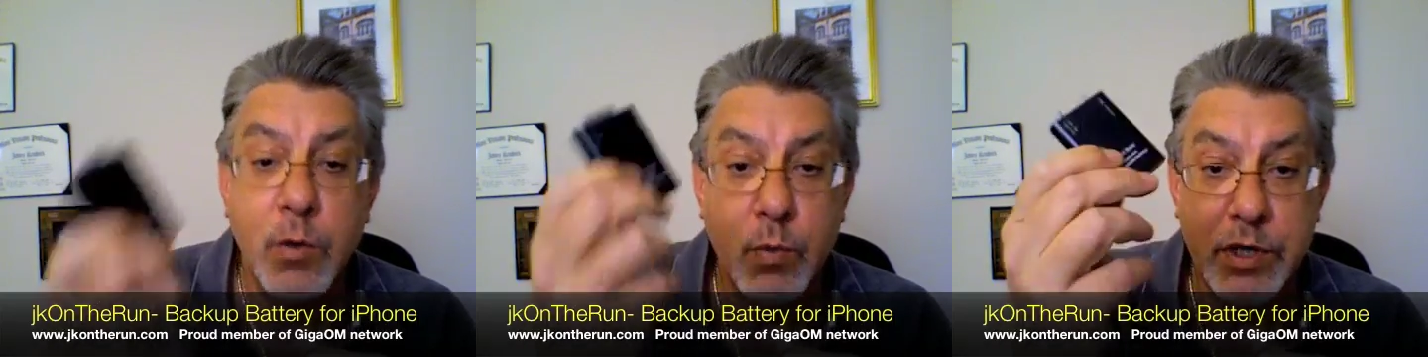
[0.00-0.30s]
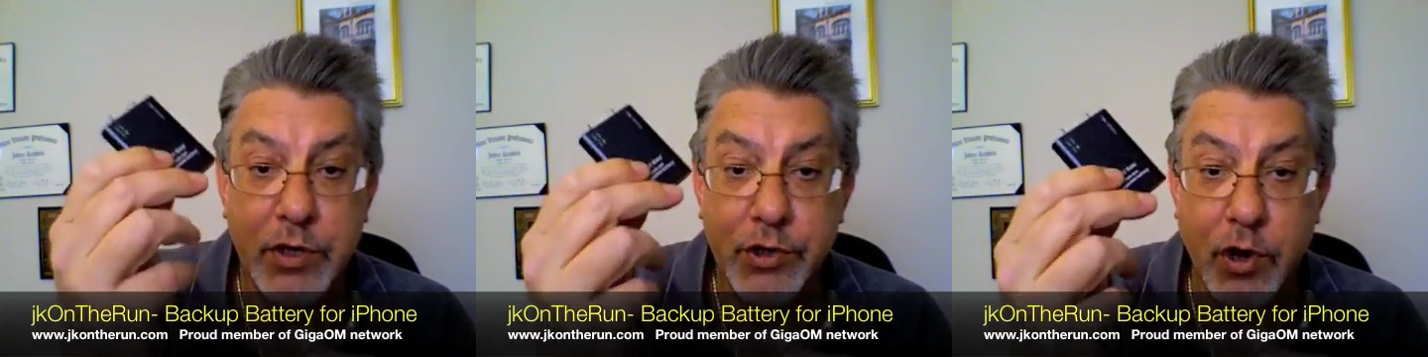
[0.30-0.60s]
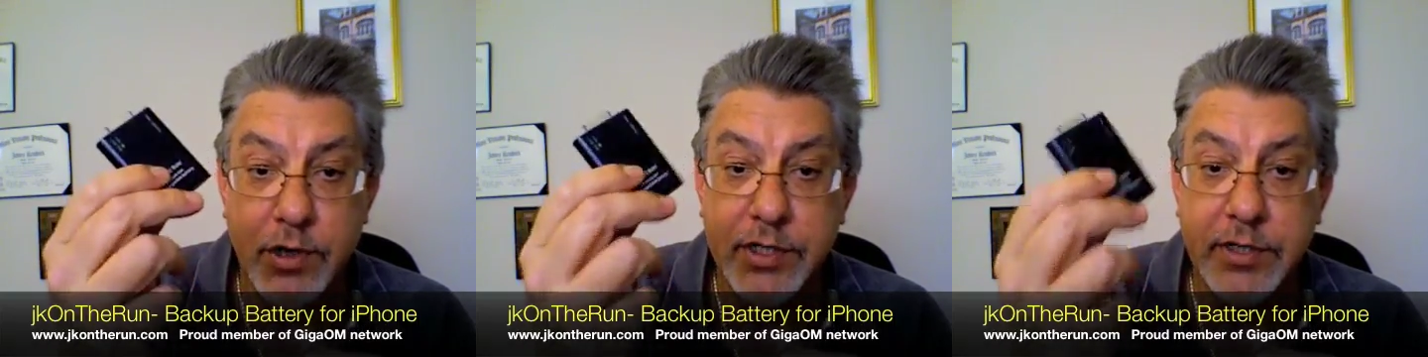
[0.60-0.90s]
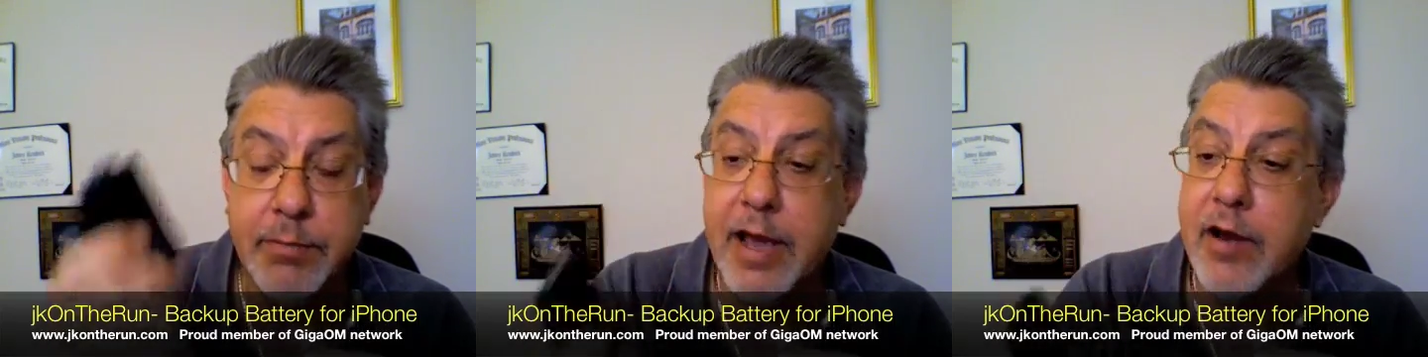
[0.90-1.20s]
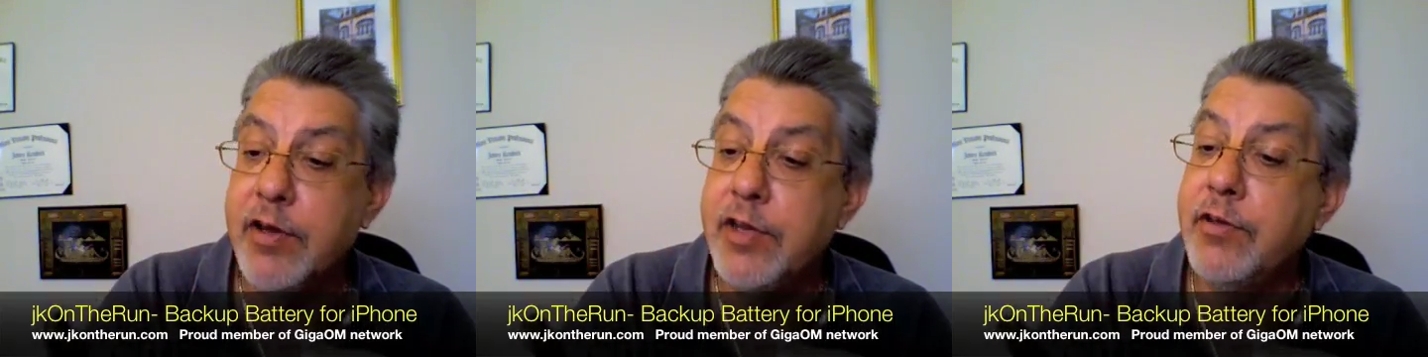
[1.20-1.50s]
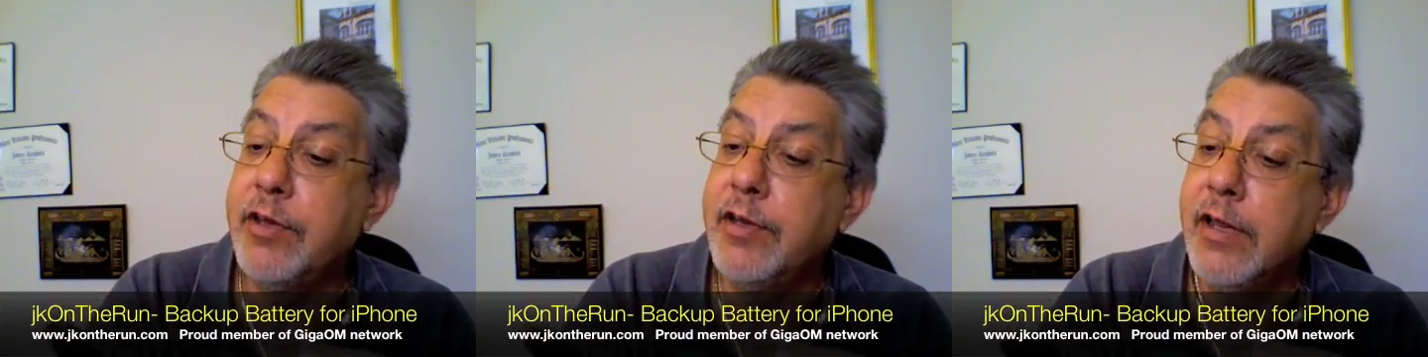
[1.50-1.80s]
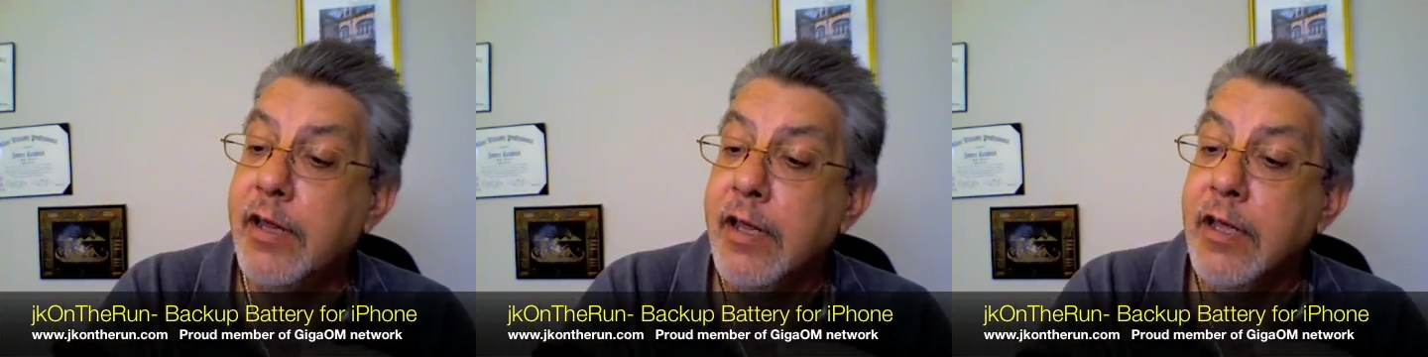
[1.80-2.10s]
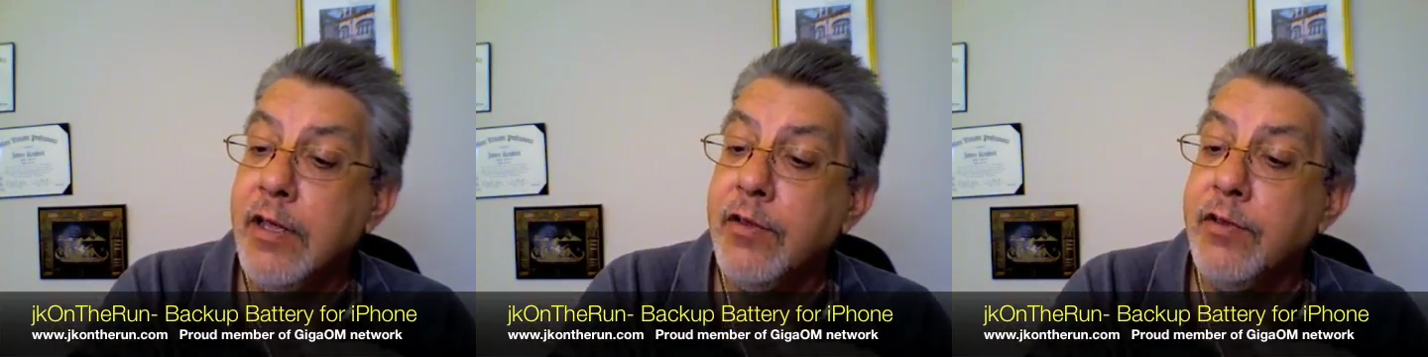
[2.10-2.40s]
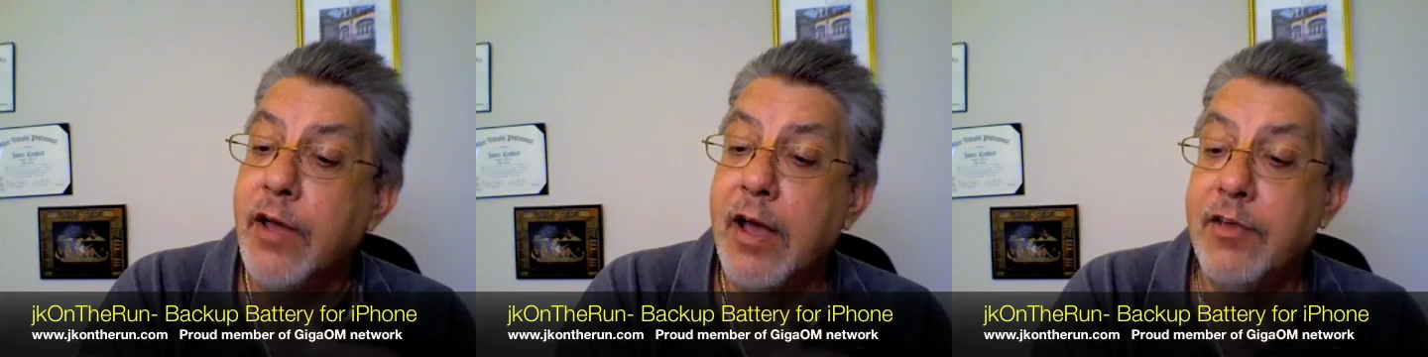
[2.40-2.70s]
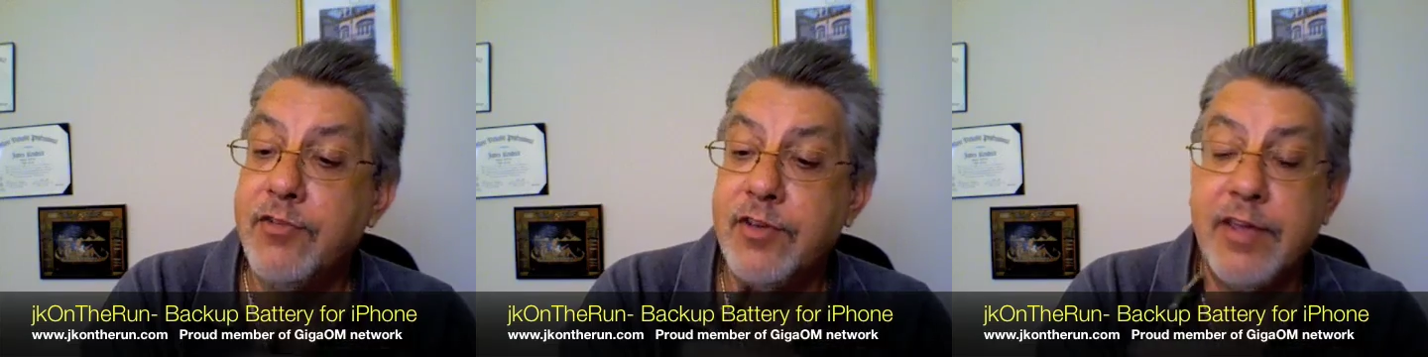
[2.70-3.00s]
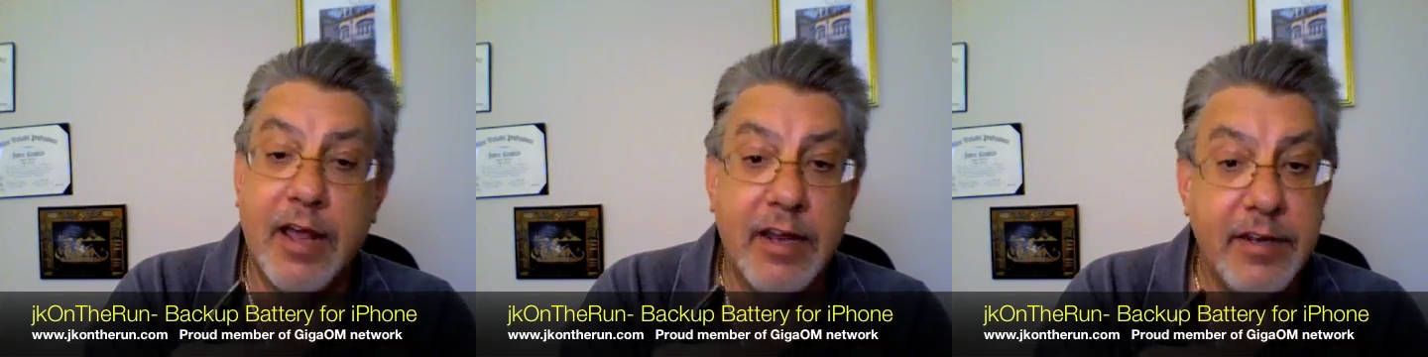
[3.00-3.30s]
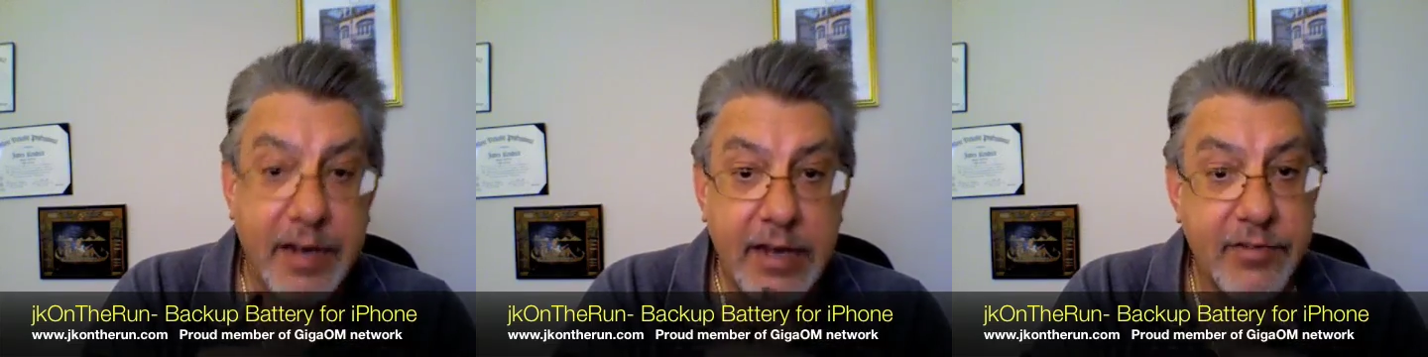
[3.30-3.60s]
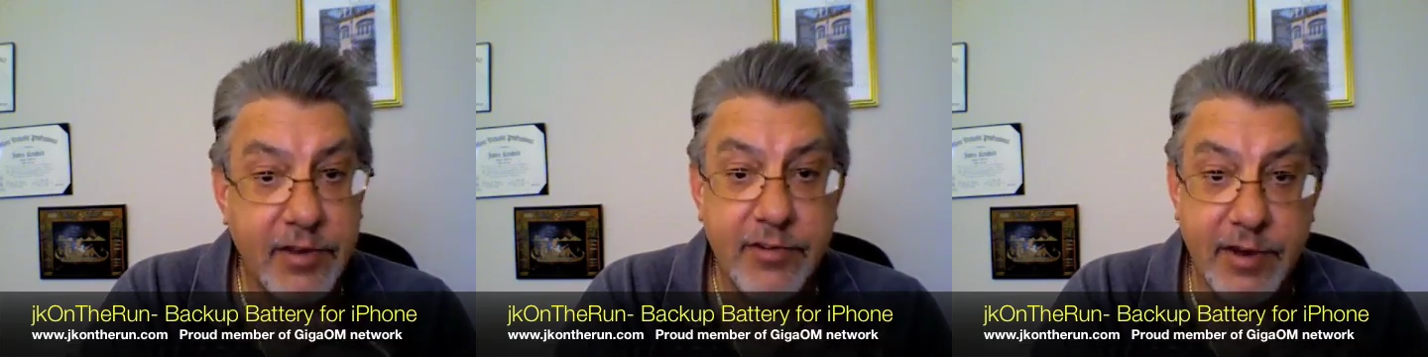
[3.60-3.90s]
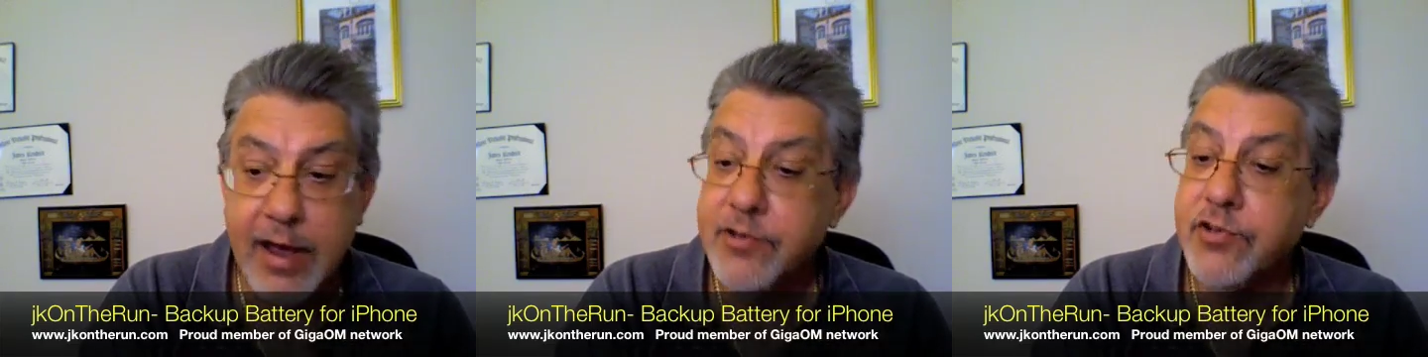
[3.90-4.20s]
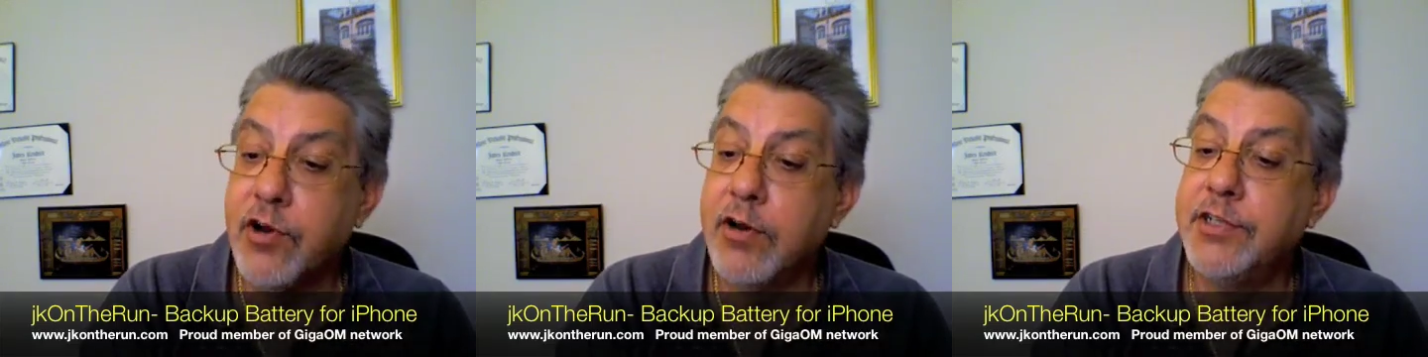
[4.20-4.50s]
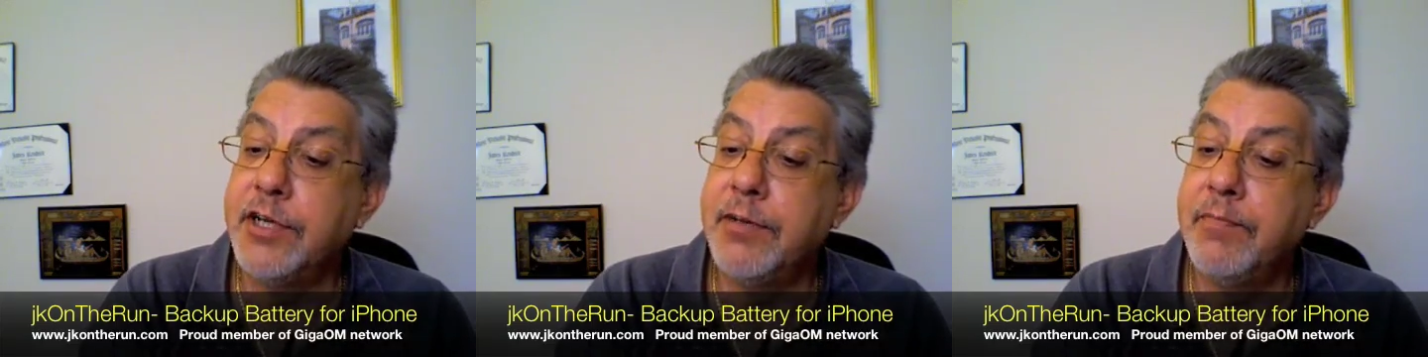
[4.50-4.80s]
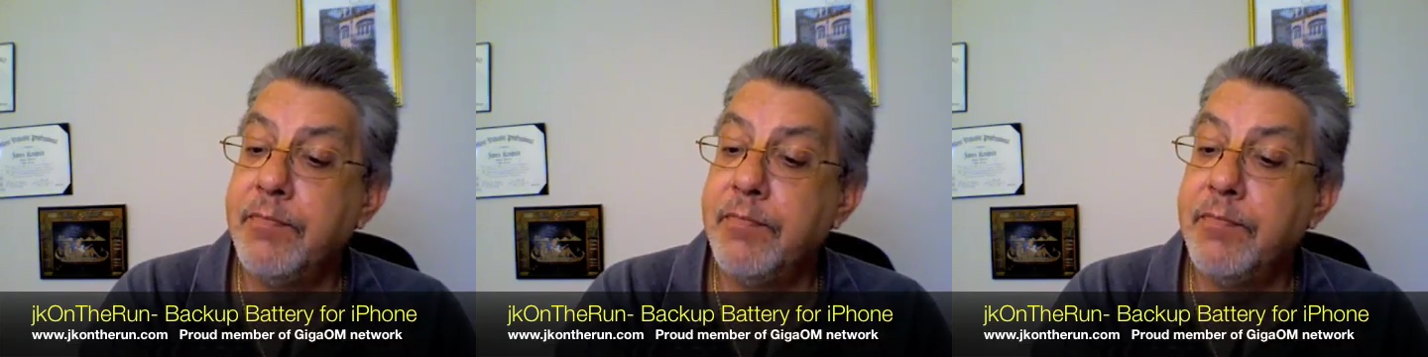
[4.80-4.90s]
When you're charging the battery, you can uh, see the LED. It says, yeah, it's charging.